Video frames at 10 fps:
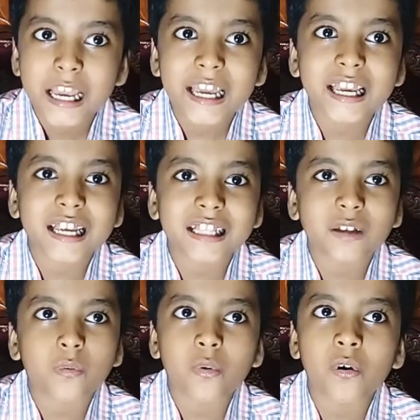And
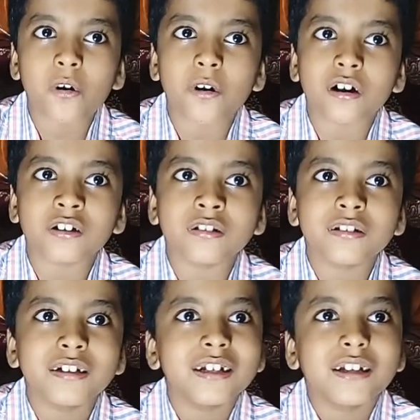the war,
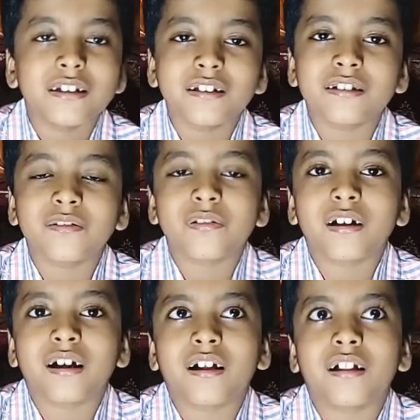uh,
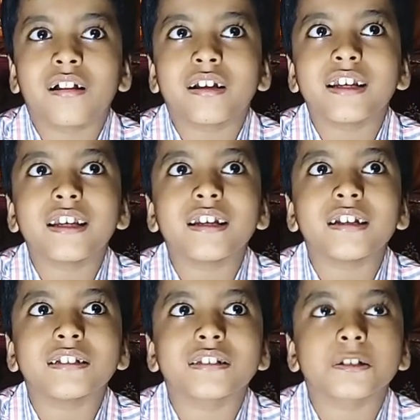well,
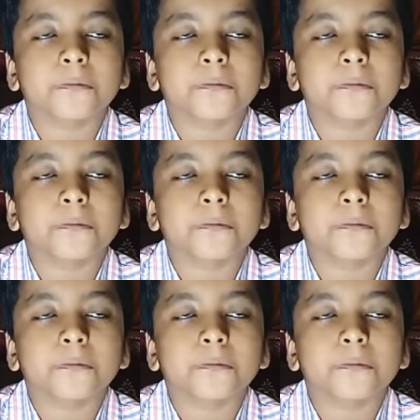it